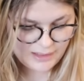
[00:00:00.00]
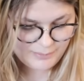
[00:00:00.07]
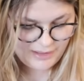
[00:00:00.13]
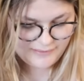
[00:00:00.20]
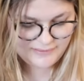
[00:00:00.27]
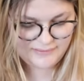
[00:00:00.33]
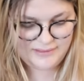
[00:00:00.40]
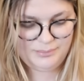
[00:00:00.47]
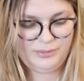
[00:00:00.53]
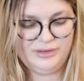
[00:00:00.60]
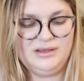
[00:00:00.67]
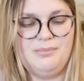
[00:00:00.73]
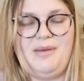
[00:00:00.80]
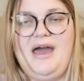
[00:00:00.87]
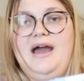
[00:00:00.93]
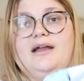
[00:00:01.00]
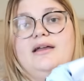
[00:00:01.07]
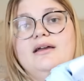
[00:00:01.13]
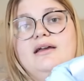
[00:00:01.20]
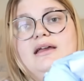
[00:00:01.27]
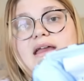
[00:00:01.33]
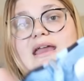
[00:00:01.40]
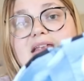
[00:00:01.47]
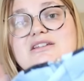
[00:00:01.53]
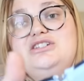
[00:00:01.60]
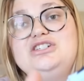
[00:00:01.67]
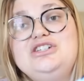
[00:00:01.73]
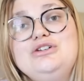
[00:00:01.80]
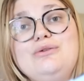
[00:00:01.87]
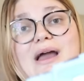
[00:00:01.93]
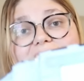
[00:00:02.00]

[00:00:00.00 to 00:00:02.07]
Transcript: top. It has a zipper in the back. And you